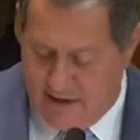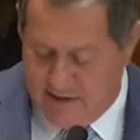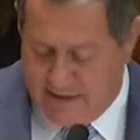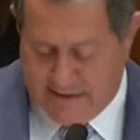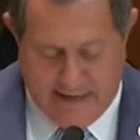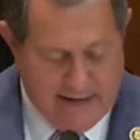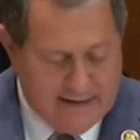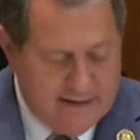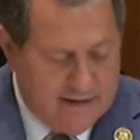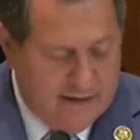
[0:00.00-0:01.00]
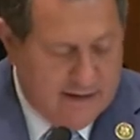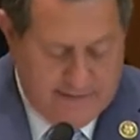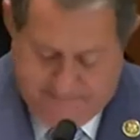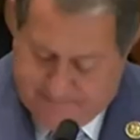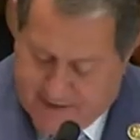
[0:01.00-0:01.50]
the attack,
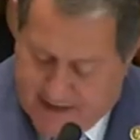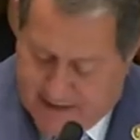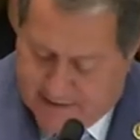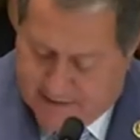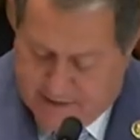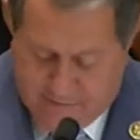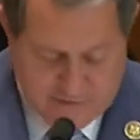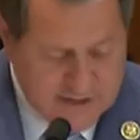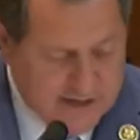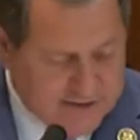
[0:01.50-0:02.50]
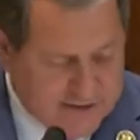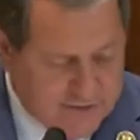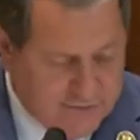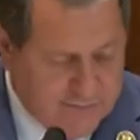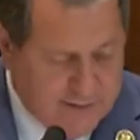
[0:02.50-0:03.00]
and it was
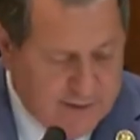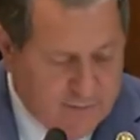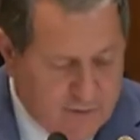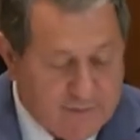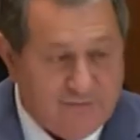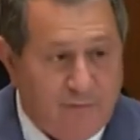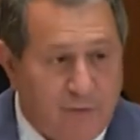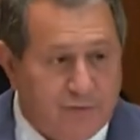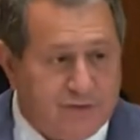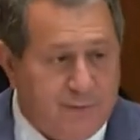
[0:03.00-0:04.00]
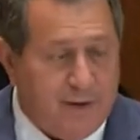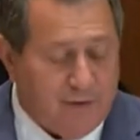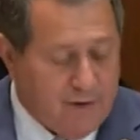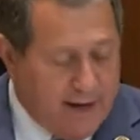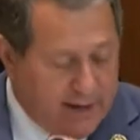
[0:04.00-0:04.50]
constituted by appointments from both the
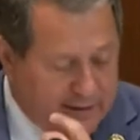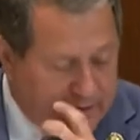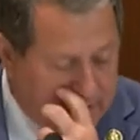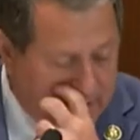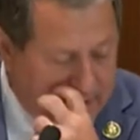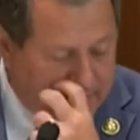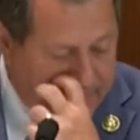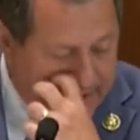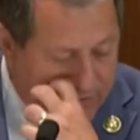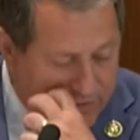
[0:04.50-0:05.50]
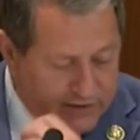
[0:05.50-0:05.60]
Speaker and the Minority